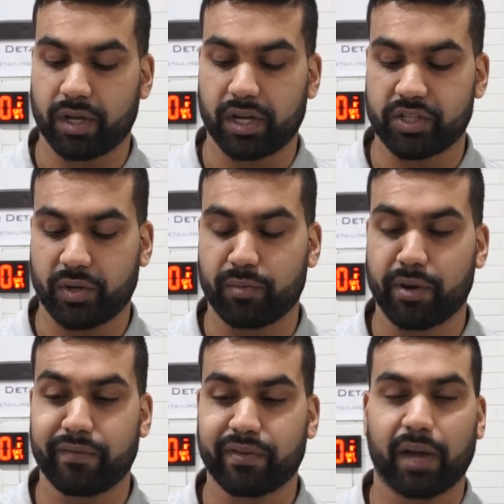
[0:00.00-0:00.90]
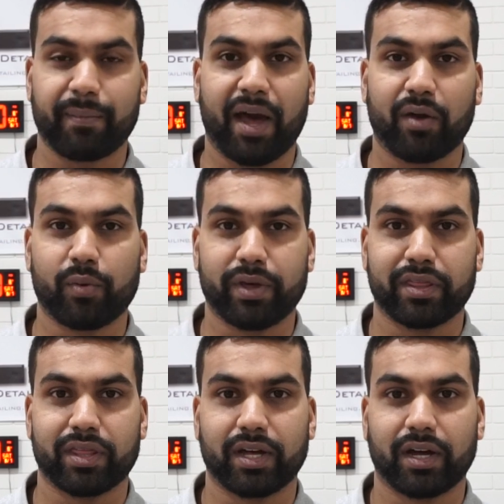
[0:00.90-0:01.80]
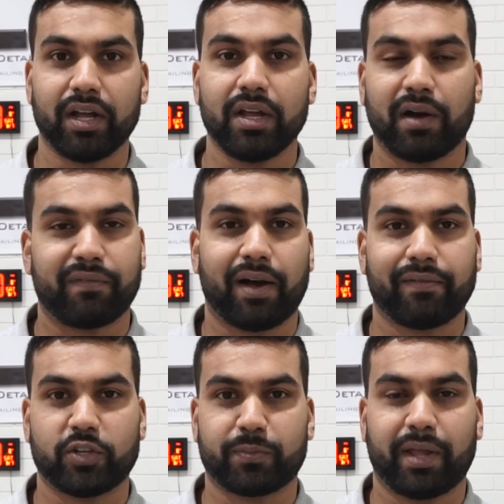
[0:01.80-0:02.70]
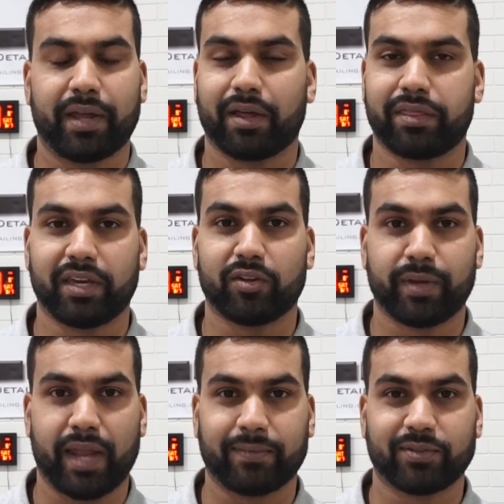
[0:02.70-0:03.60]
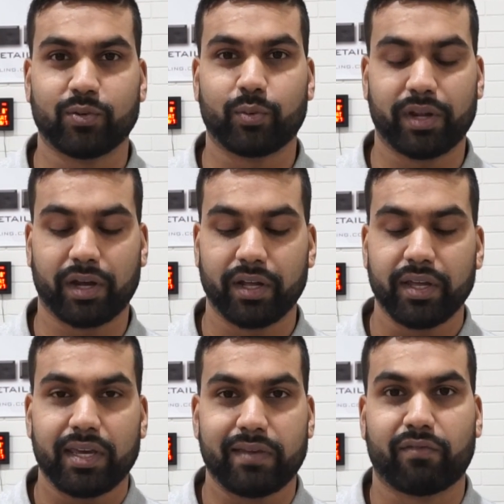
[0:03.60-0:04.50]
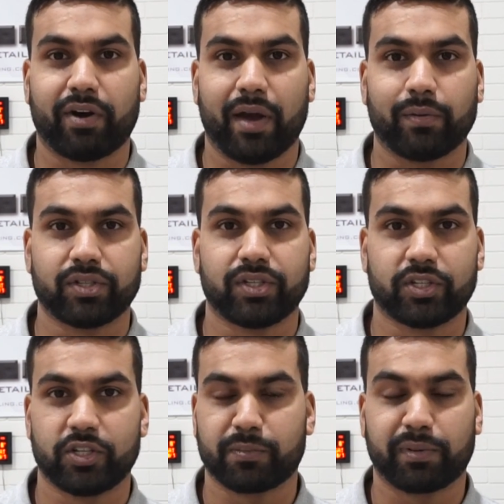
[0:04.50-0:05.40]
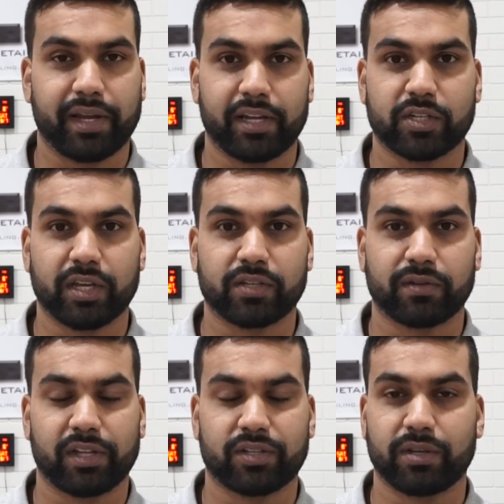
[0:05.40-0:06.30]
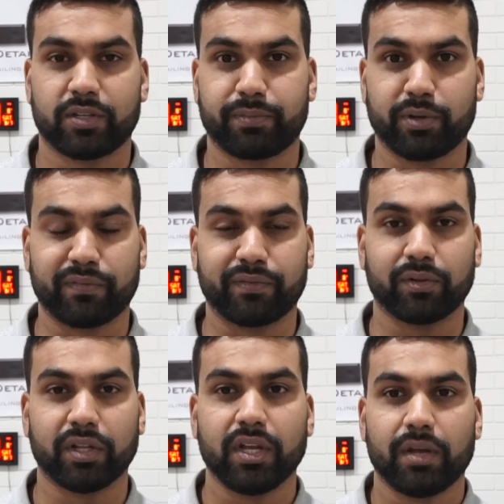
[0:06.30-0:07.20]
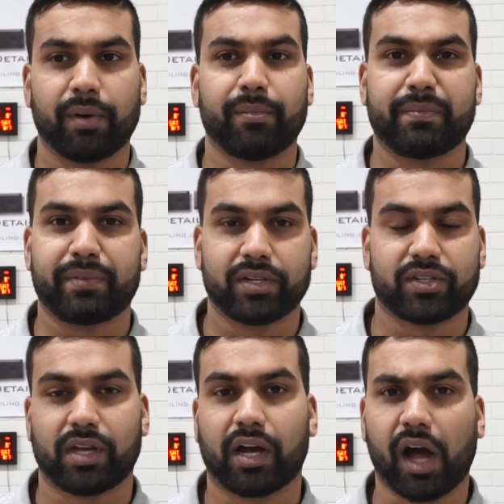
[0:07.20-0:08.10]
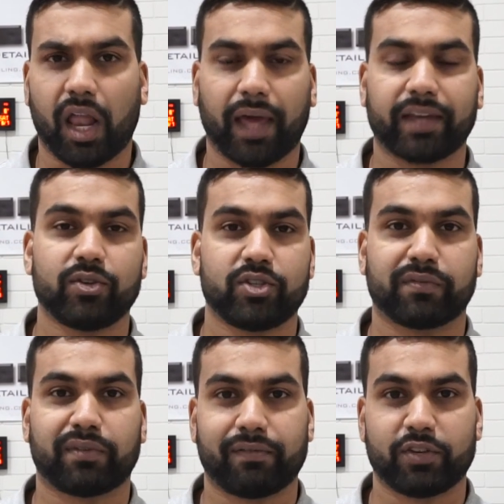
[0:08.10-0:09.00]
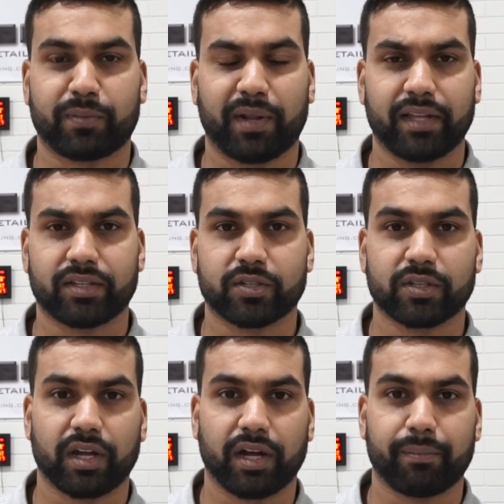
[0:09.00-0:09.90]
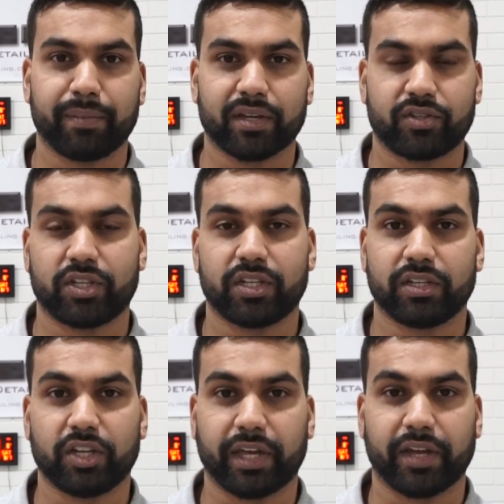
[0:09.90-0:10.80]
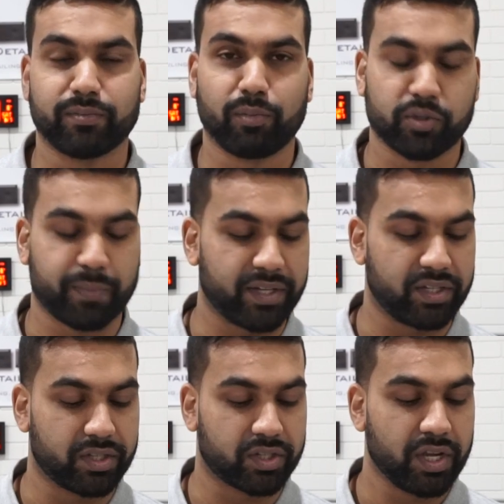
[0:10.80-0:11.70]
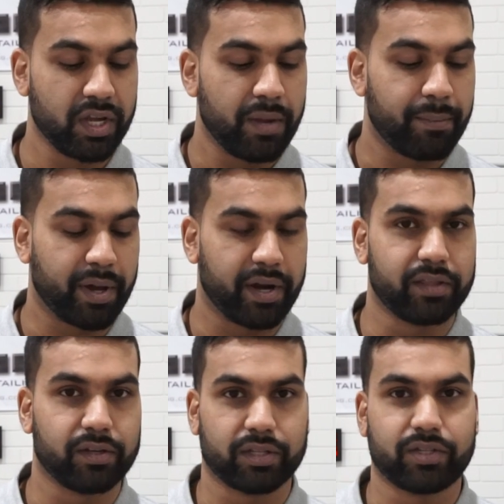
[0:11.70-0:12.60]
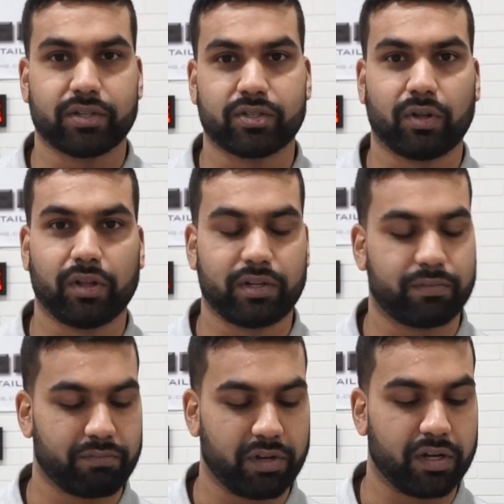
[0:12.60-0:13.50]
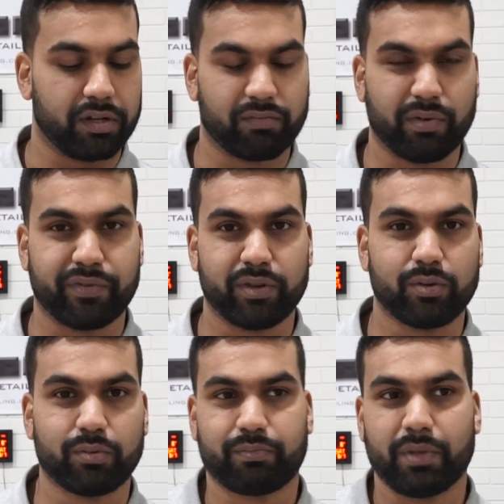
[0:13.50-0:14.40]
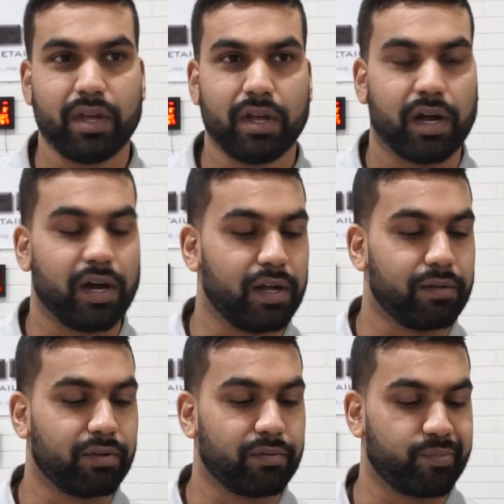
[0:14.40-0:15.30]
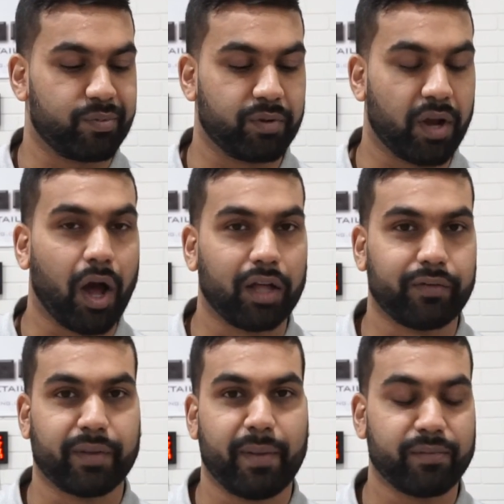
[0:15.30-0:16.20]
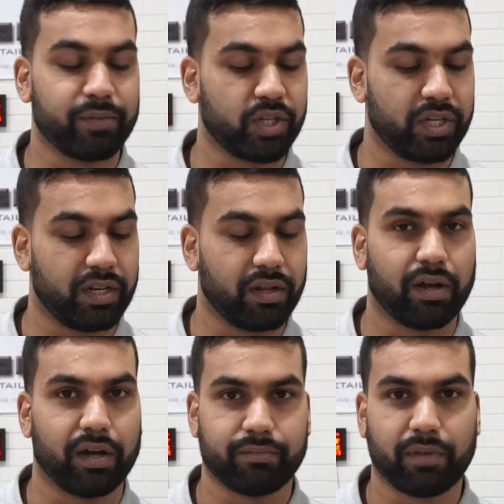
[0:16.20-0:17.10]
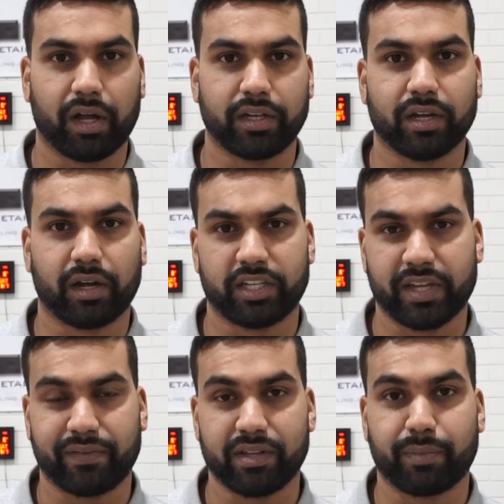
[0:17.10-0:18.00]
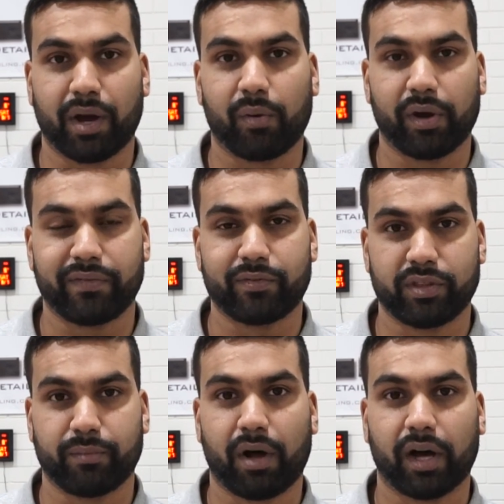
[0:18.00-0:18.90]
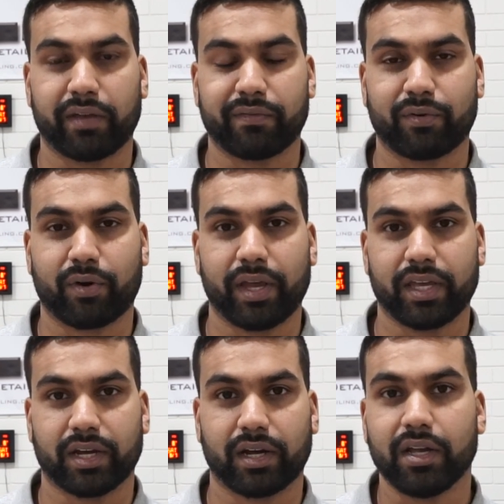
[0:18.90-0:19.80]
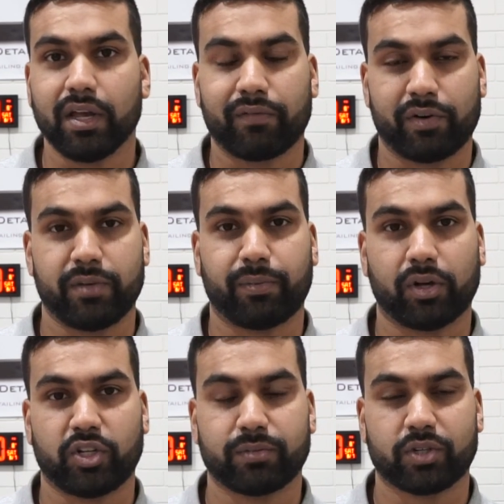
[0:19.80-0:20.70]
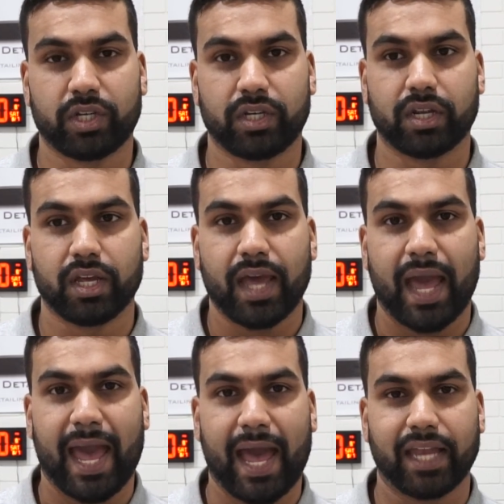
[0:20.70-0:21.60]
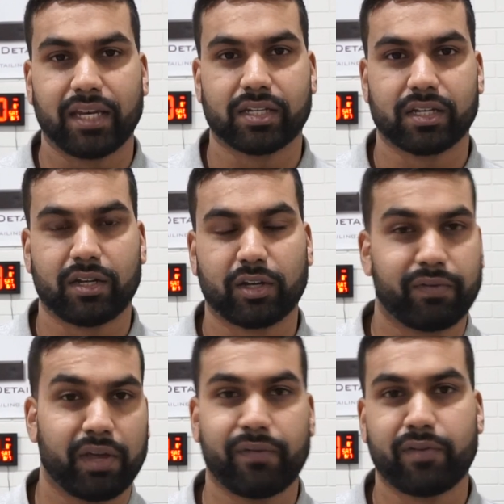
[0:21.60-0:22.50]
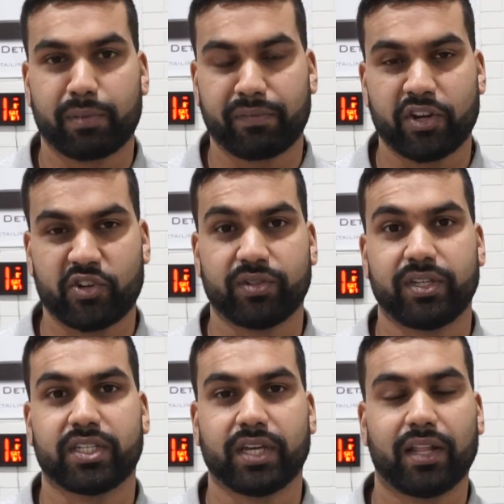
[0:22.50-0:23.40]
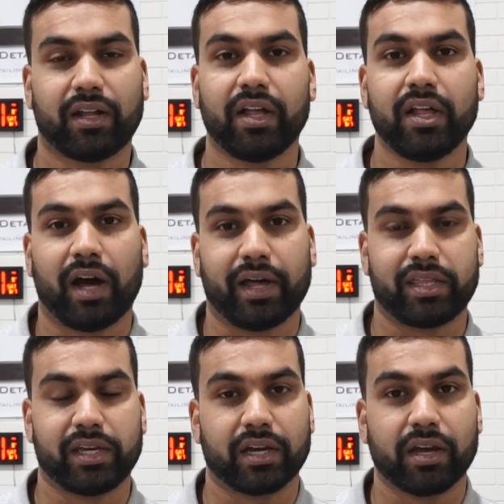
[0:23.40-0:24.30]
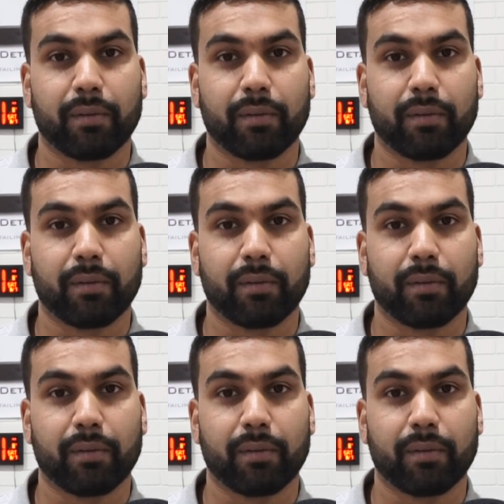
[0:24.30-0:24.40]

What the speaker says: Zen Automotive come out with a 5-inch plate, I think it'll be an absolute winner. Even right now with the 6-inch plate, it's beautiful. But me personally, I like using 5-inch plates because you can get into more spaces. But look, this is a solid review. Highly recommended machine. I'd definitely buy one if you're in the market for a new polishing machine. And look, if you're a professional detailer, I think